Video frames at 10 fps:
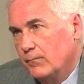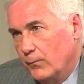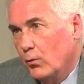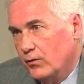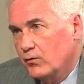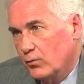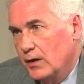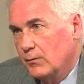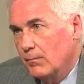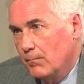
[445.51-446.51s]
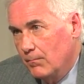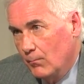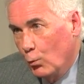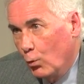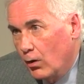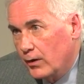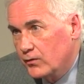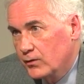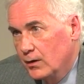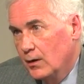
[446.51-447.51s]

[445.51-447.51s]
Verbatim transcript: forest treatment, works.